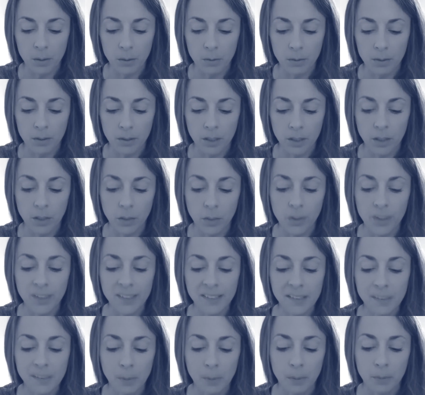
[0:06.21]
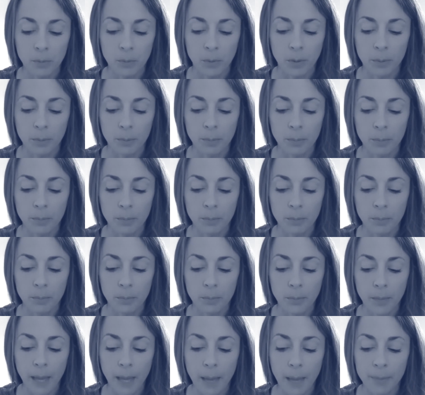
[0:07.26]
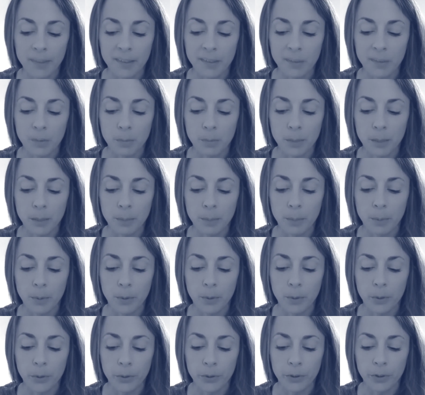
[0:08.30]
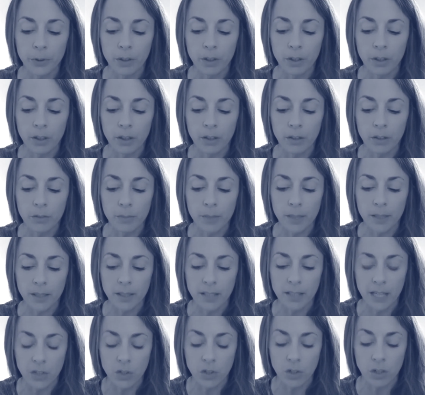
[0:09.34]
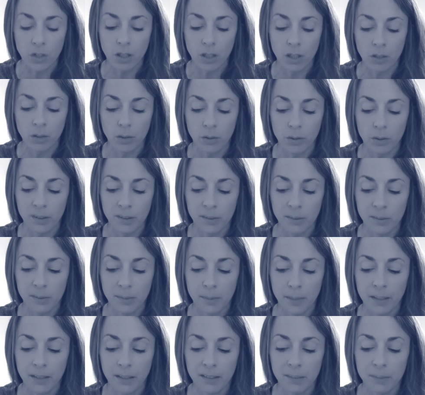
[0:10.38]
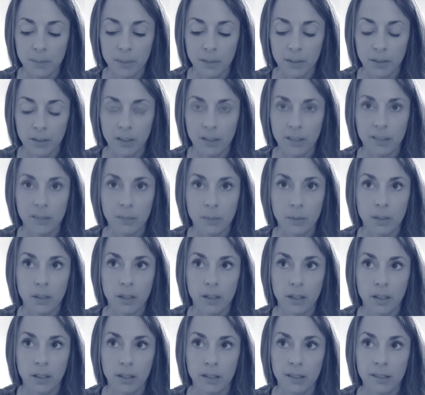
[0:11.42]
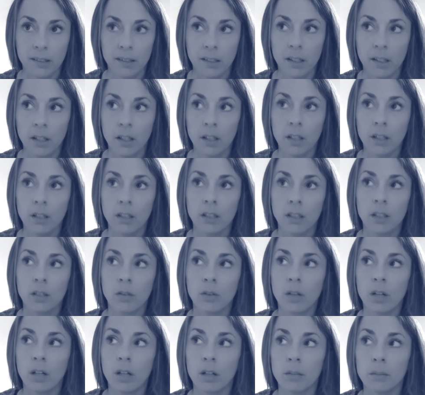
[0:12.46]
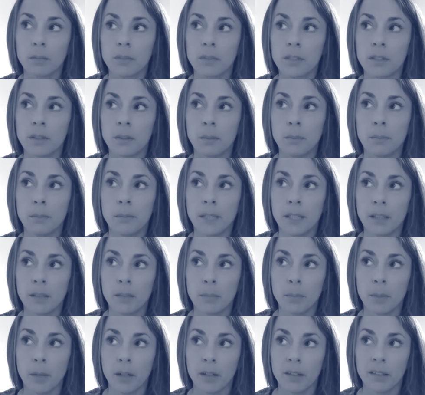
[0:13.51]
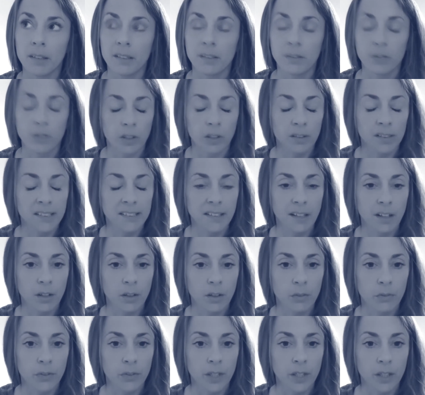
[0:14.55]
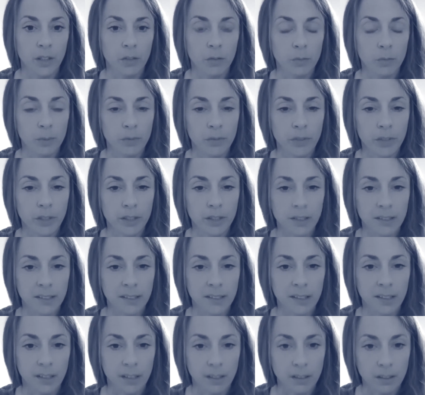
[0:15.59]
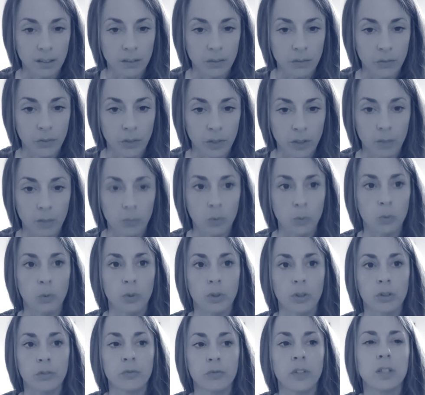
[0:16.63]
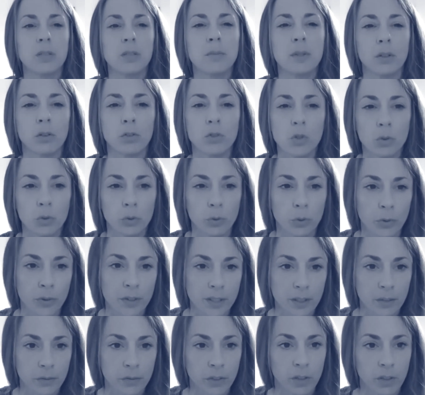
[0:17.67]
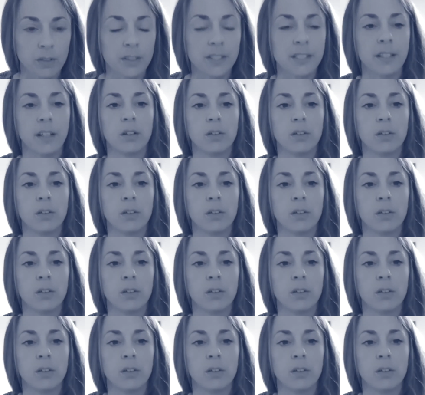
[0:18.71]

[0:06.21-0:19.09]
you know, this is what happens when people learn the art of meditation. And I know this was my experience with it, is you come to meet parts of yourself that you've been very disconnected from, or fundamental truths of yourself